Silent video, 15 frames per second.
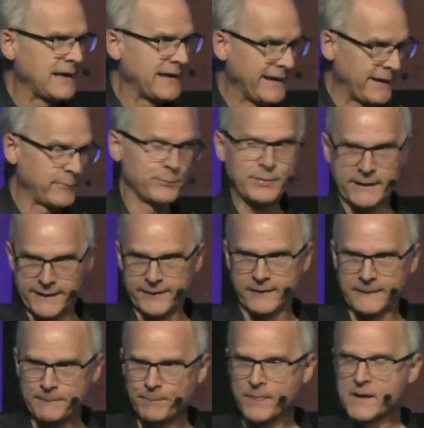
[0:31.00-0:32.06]

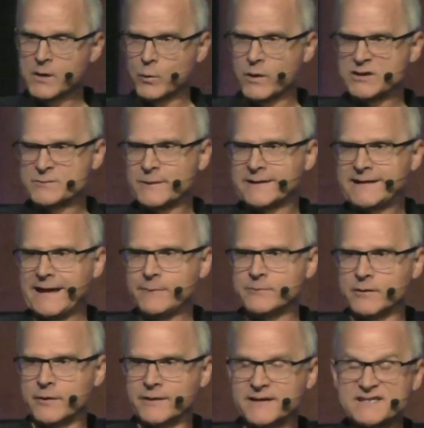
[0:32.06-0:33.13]
Empire, which became
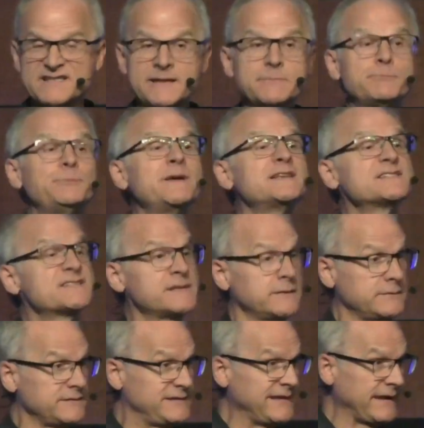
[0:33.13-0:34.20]
known as the
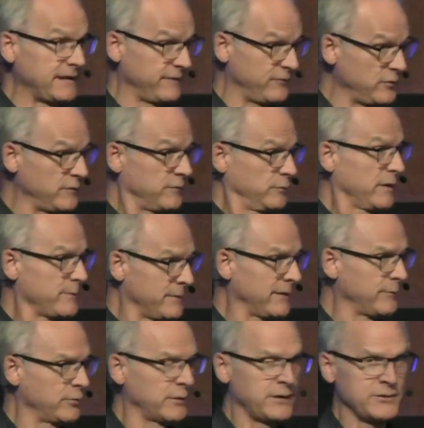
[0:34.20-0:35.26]
Byzantine, if you
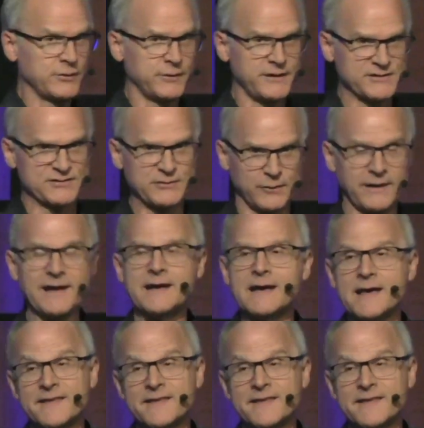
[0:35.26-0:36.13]
remember in your history.